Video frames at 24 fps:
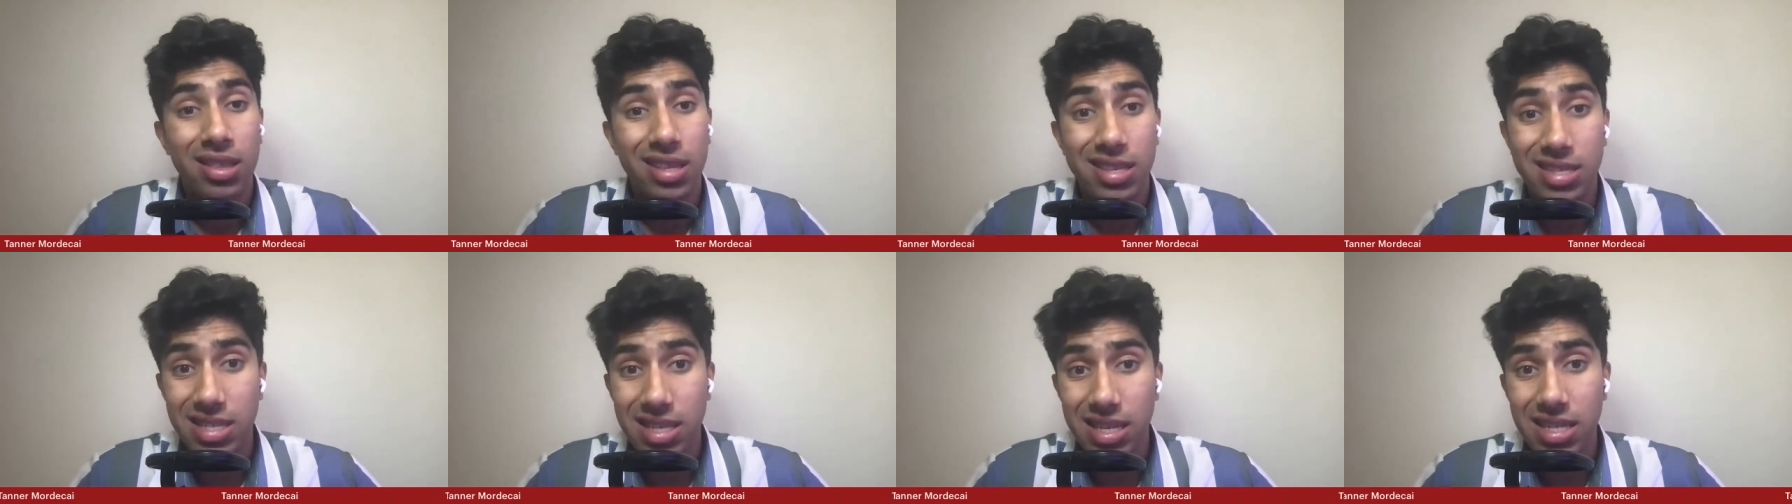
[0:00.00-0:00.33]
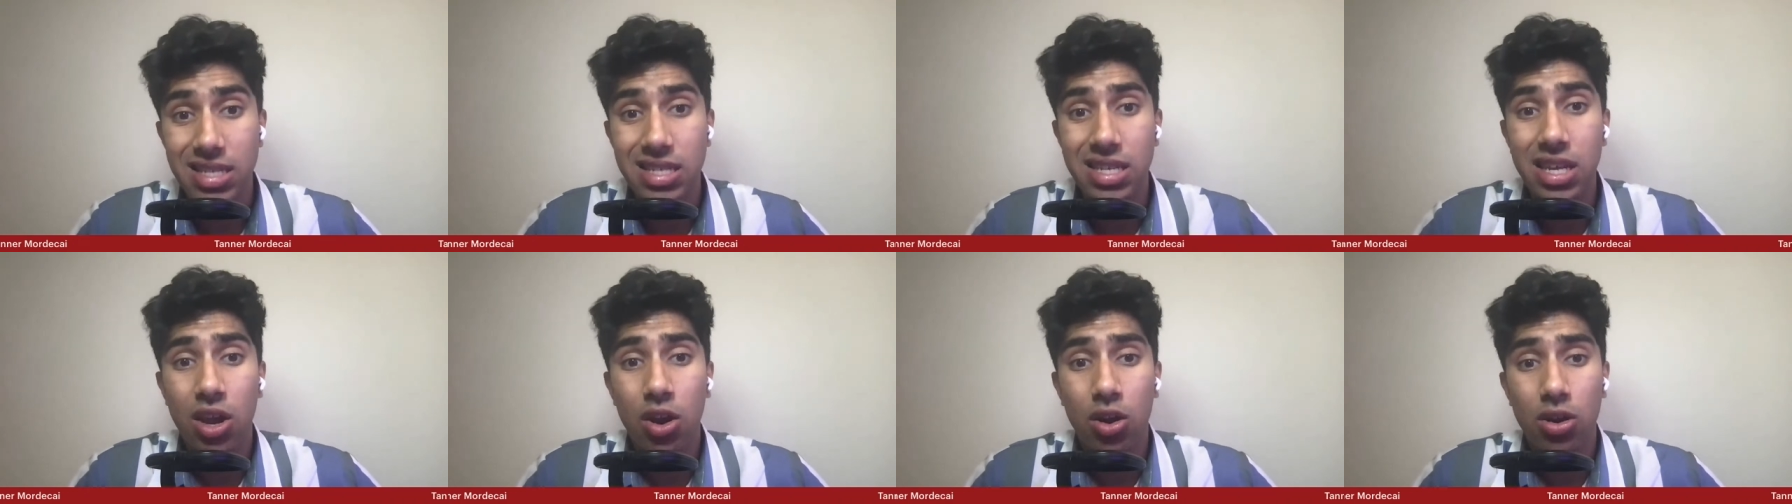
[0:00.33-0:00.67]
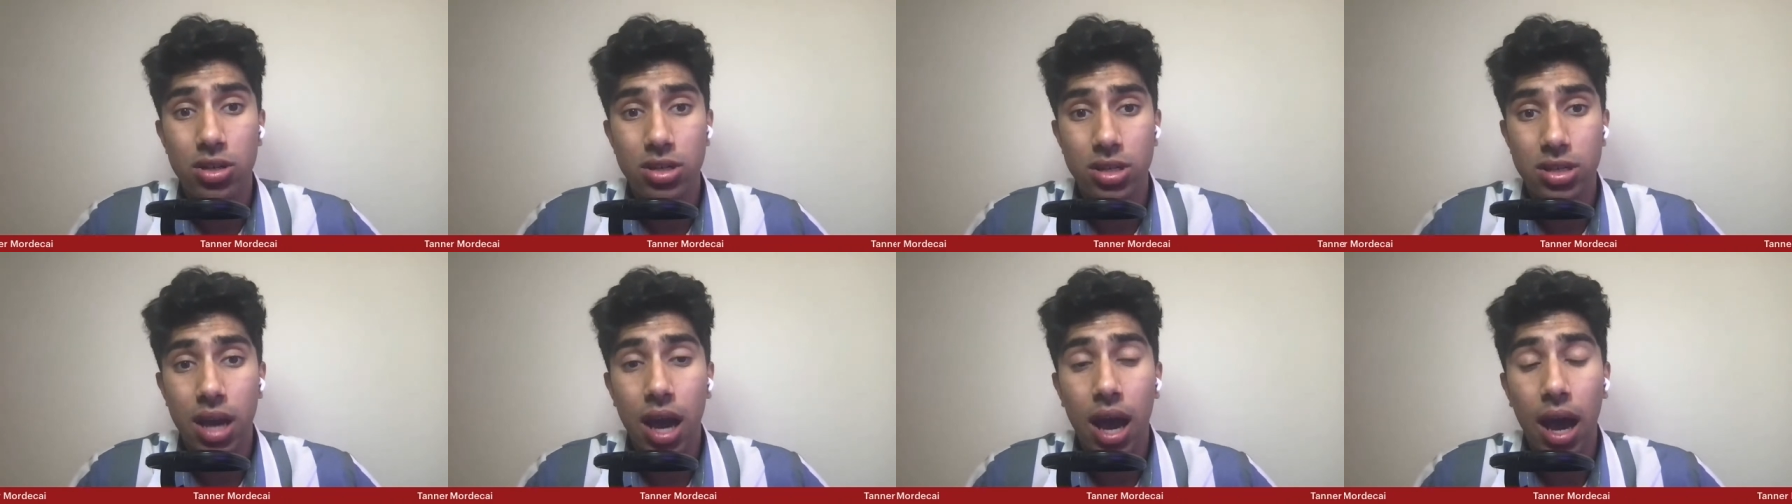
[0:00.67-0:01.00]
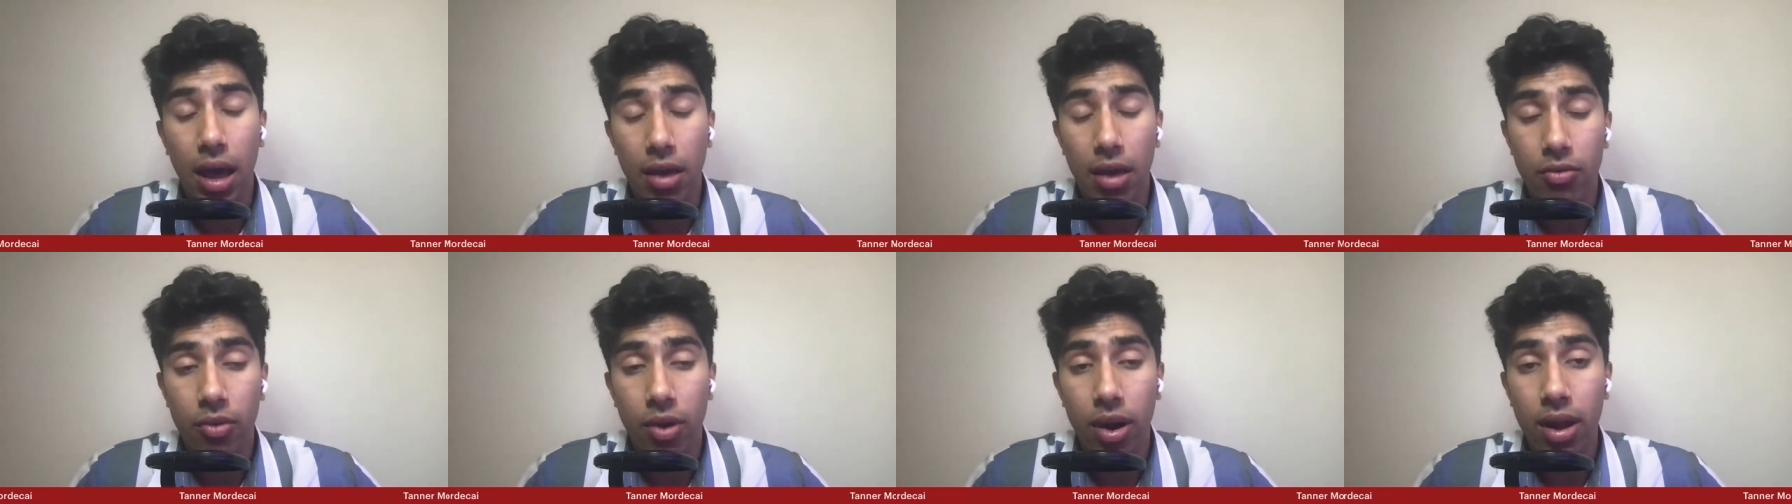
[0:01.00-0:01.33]
The 60-yard
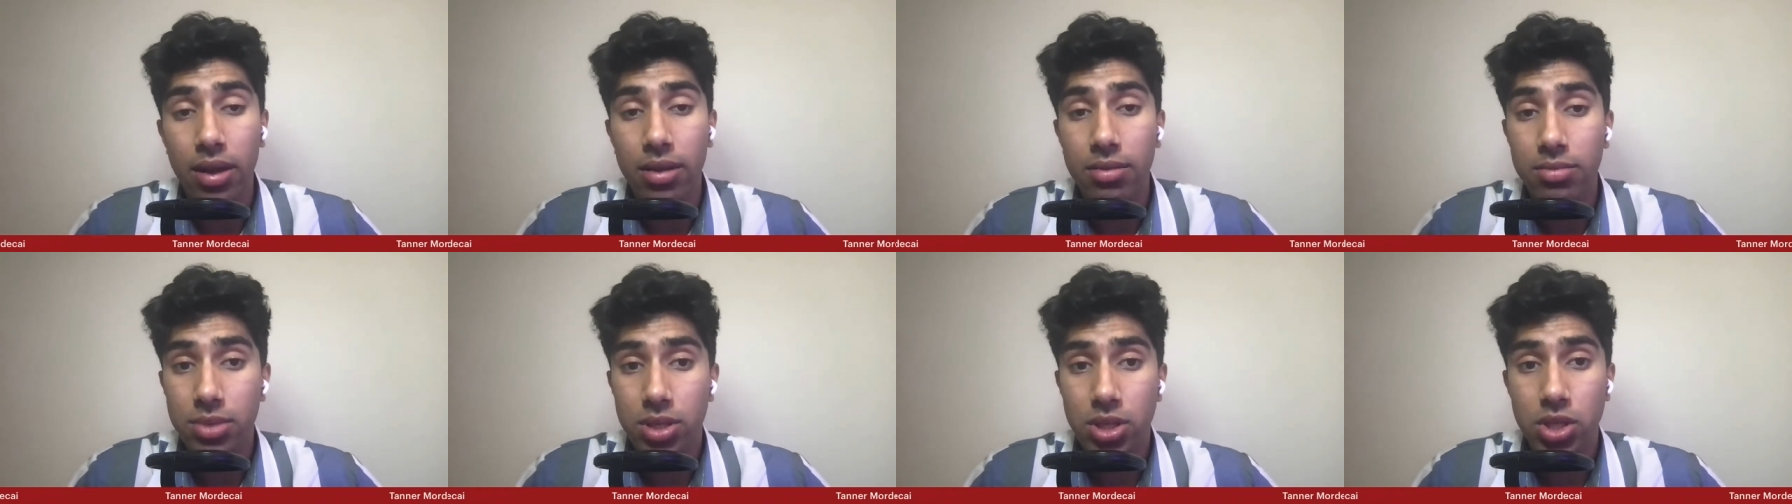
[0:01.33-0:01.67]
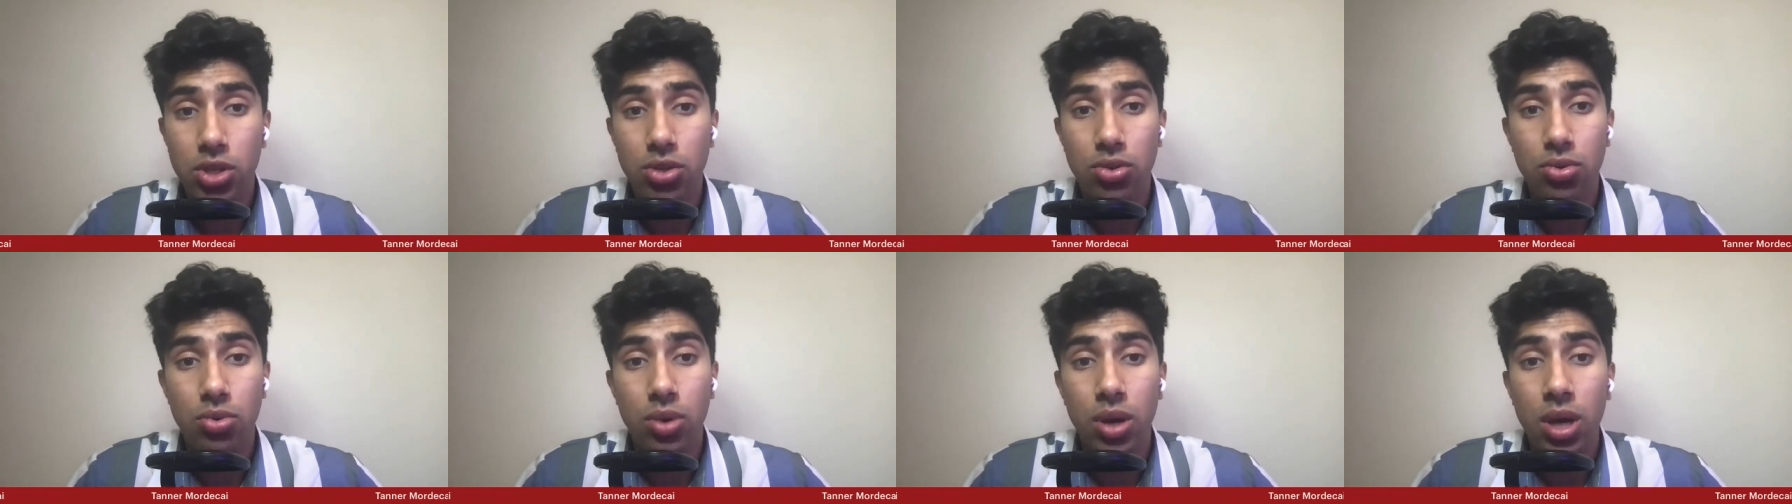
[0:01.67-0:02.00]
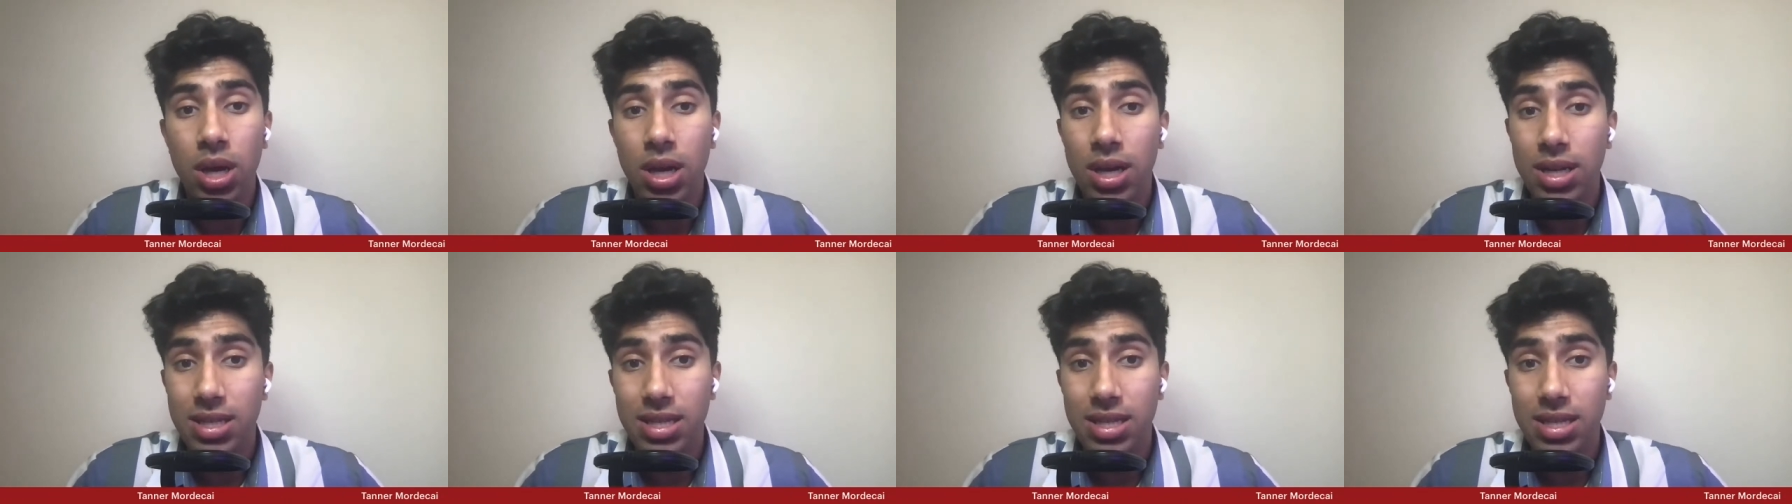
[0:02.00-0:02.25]
dot, right, to